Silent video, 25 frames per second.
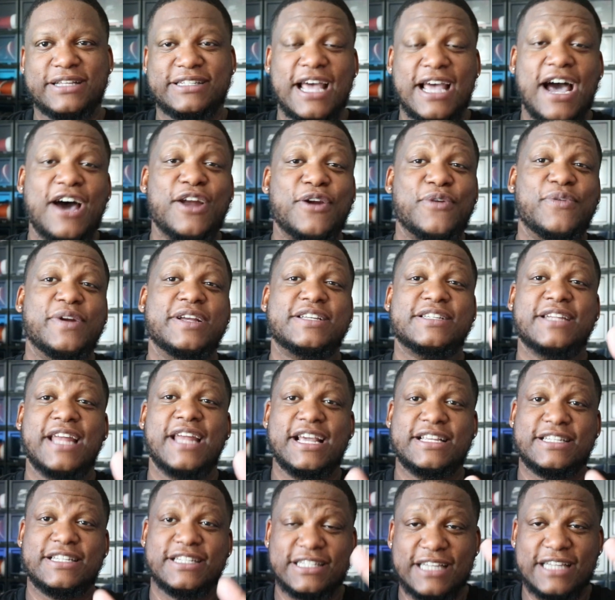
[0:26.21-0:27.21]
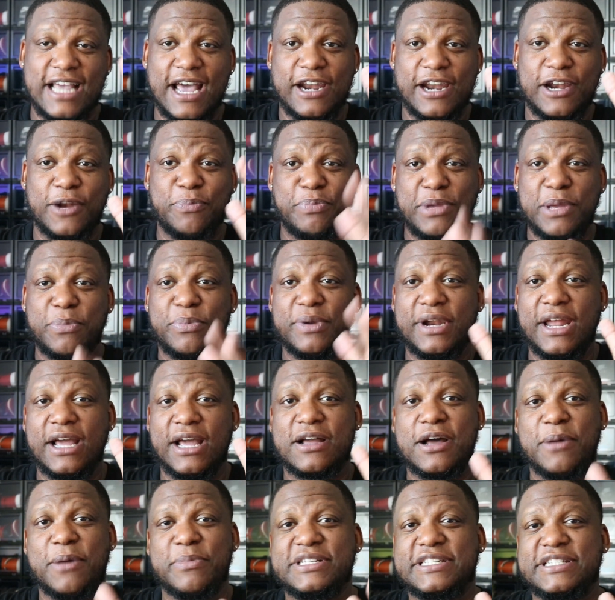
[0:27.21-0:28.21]
Shout out to Rich Nation. Shout out to the people
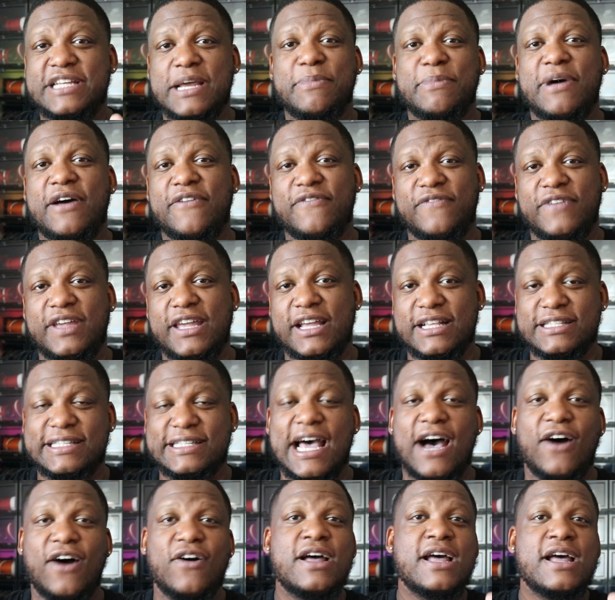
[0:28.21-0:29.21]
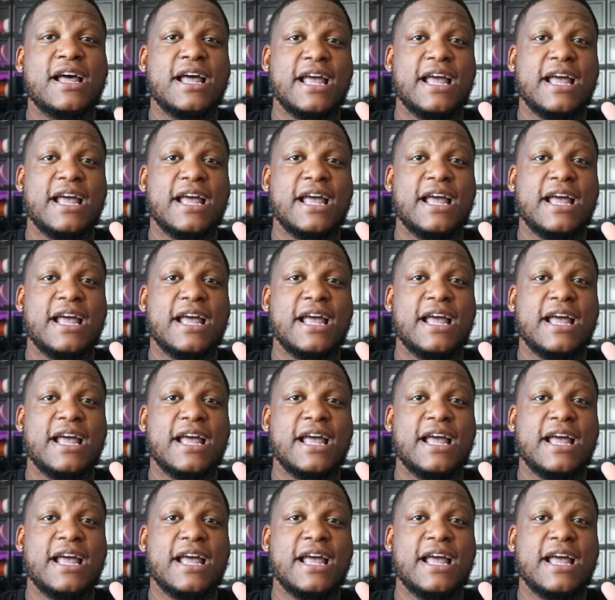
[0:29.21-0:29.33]
that come and check my vids out